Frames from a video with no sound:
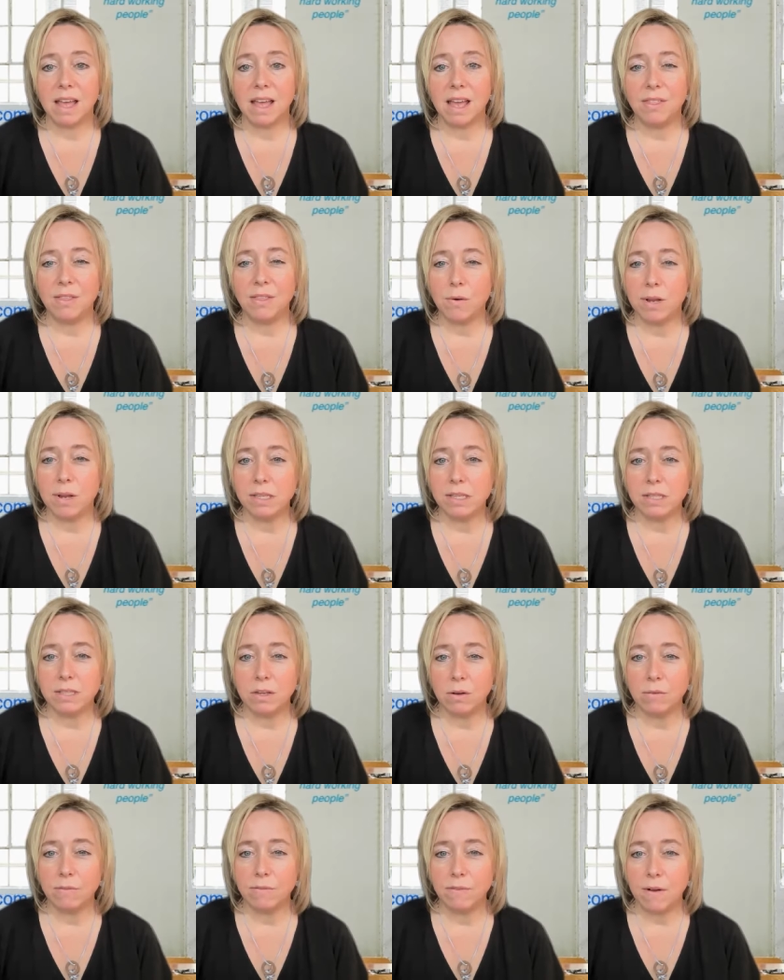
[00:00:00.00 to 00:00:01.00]
and there is
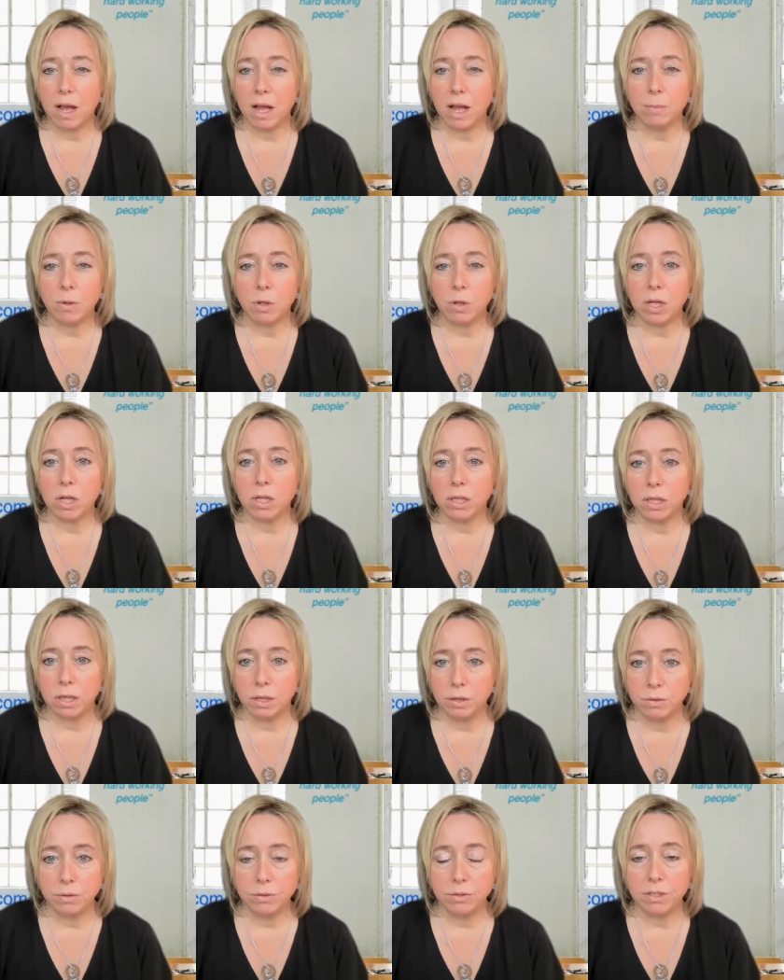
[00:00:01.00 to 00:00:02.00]
no viable
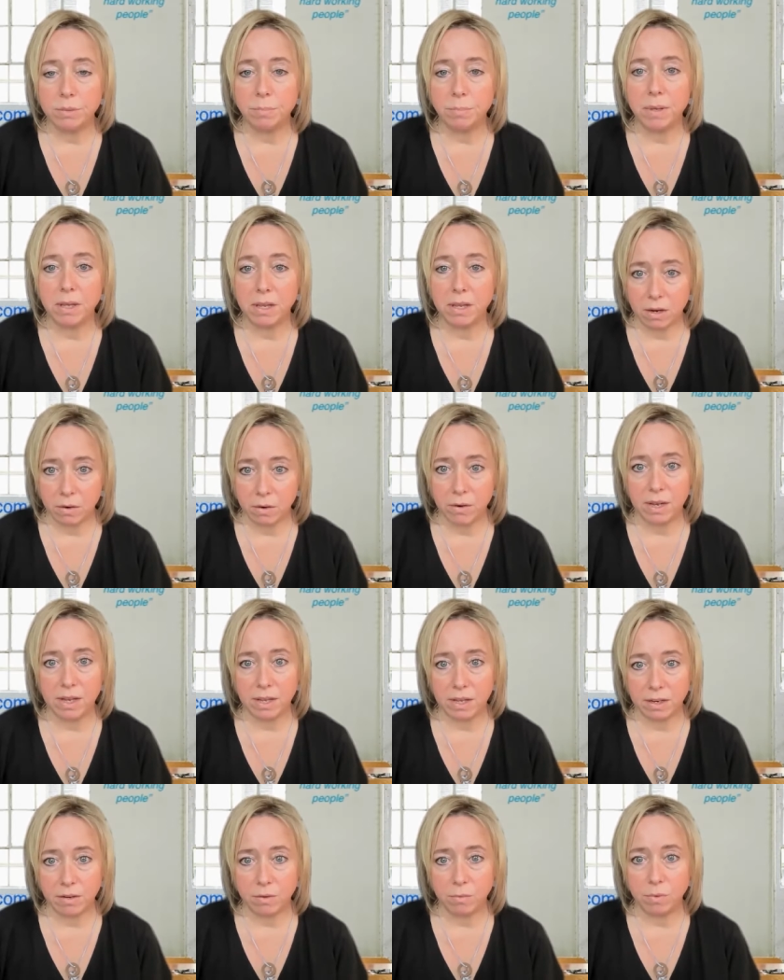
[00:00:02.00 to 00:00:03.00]
closed
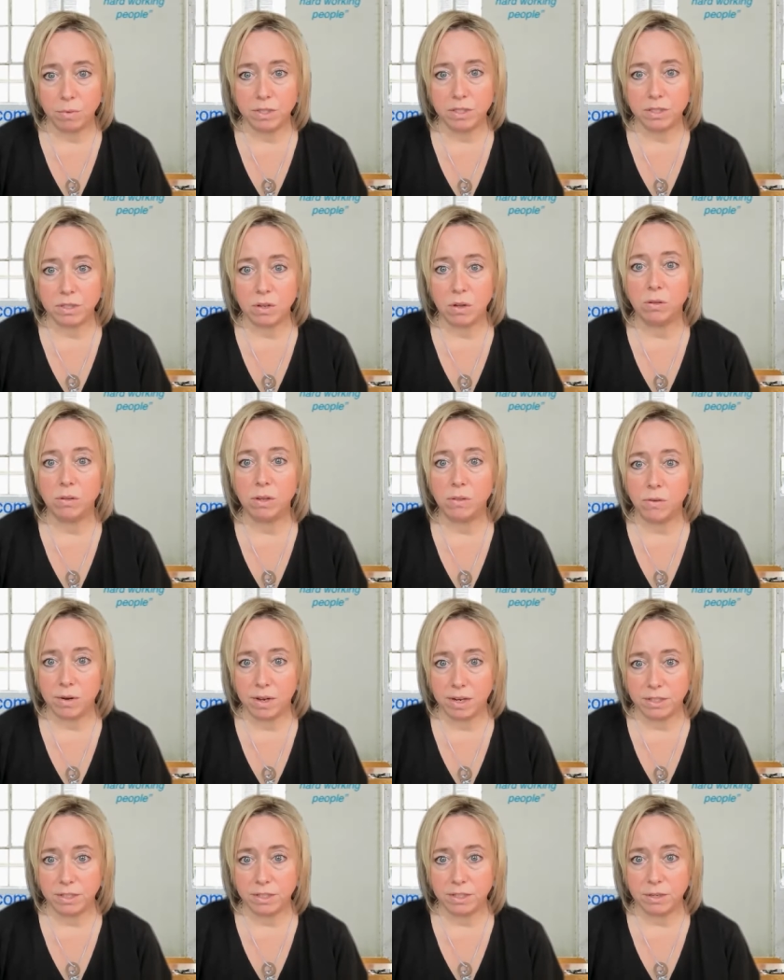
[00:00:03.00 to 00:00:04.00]
period, which is a whole other
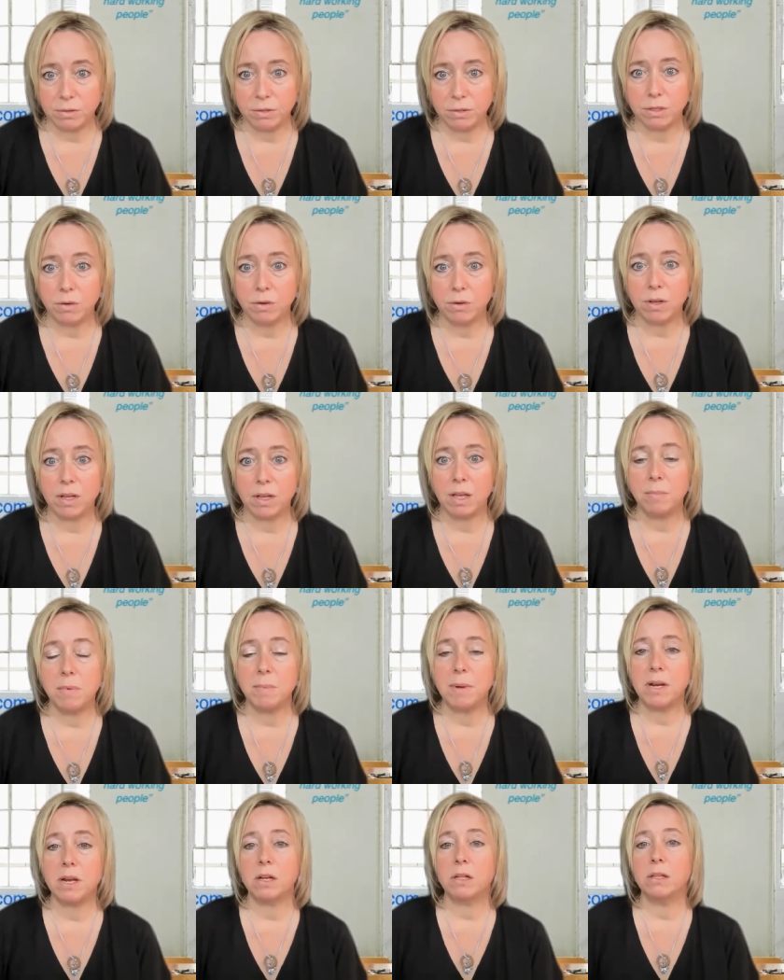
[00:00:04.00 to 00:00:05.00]
issue. So keep in
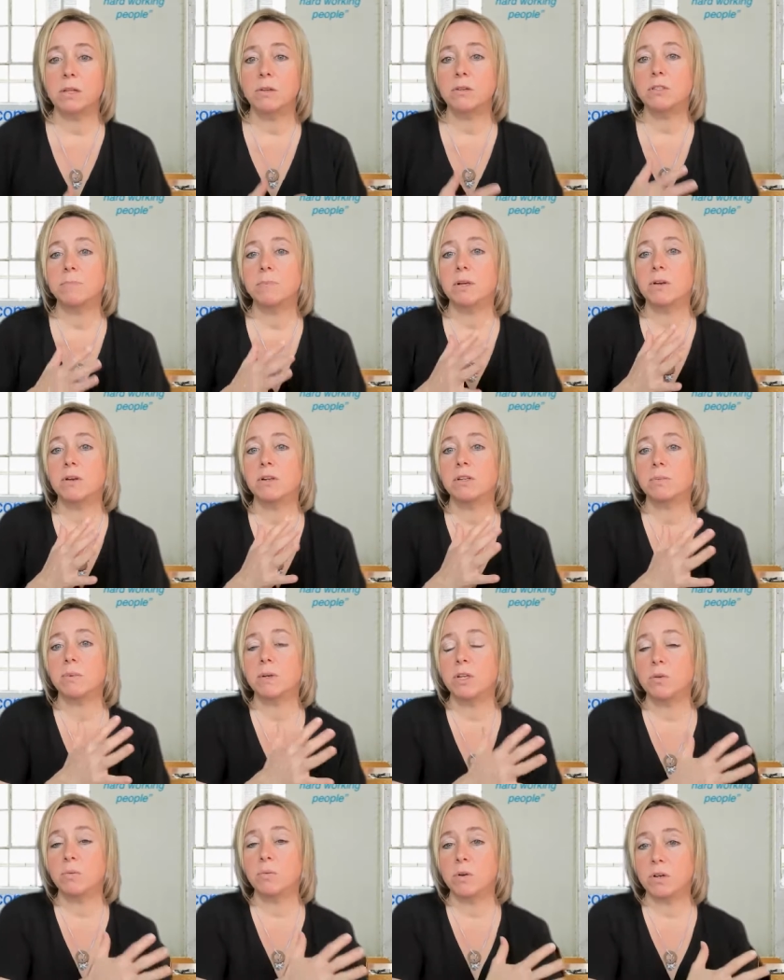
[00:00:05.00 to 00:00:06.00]
mind a closed period is
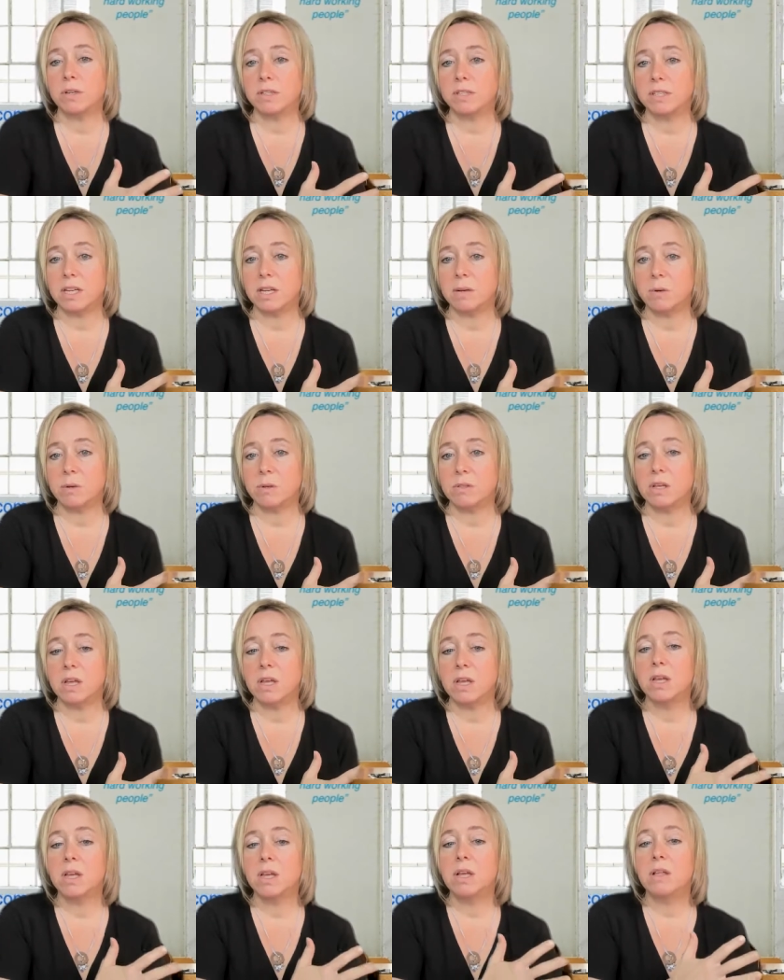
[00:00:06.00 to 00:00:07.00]
when you were disabled,
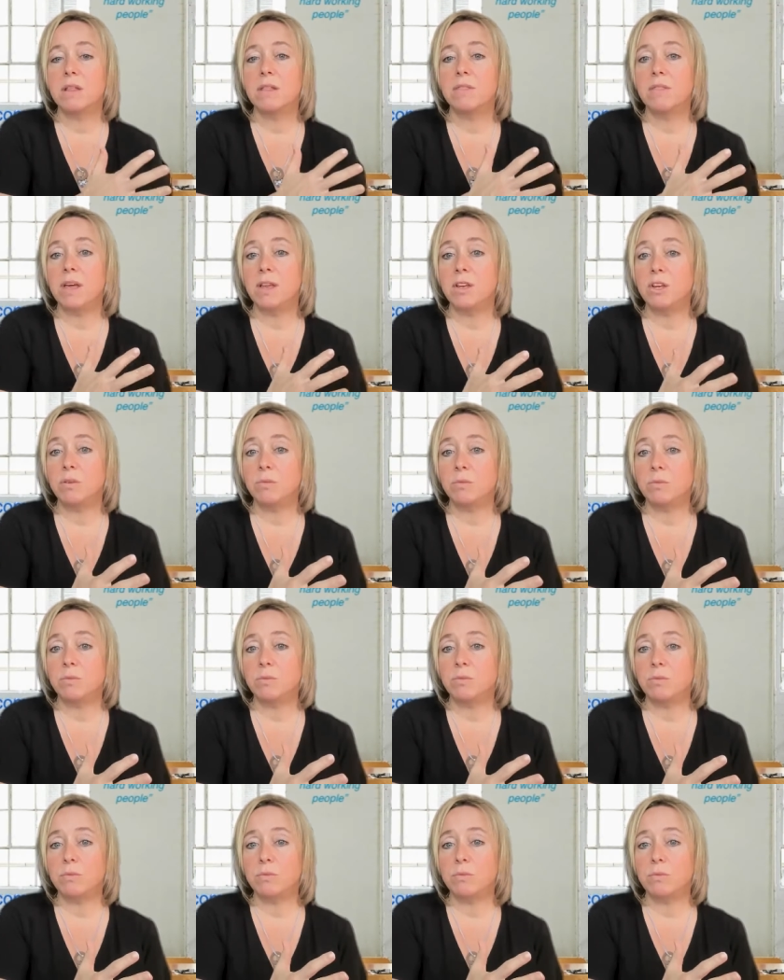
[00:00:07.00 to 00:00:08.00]
then you
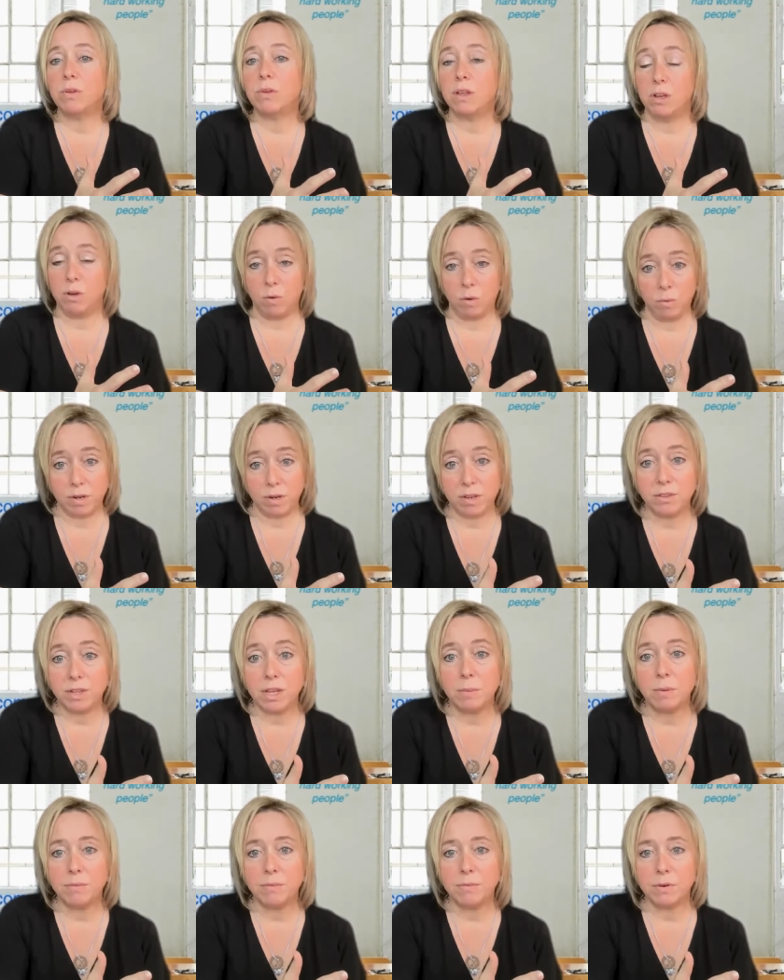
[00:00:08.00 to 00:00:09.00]
and you were
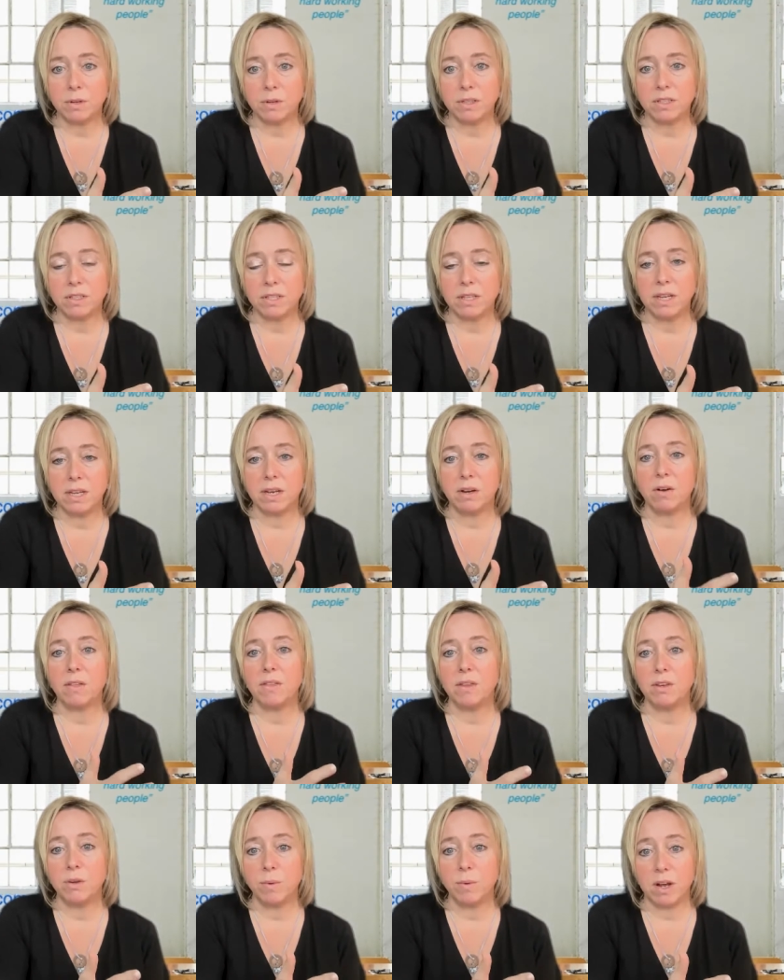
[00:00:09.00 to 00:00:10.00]
disabled for at least a year
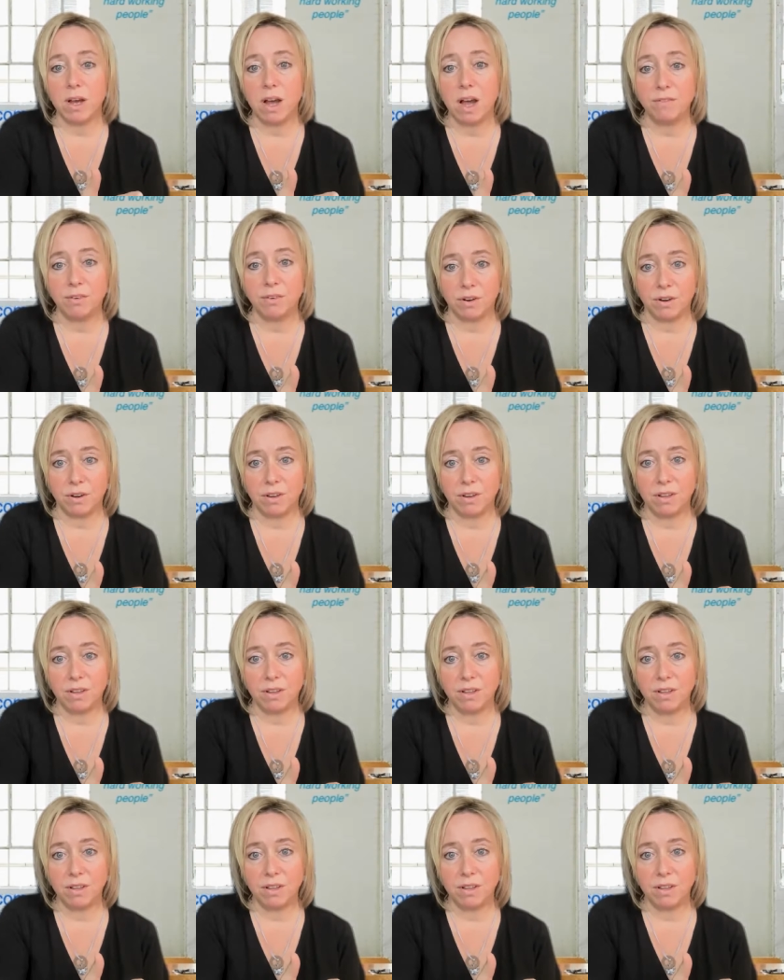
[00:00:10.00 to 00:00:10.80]
and then you recovered,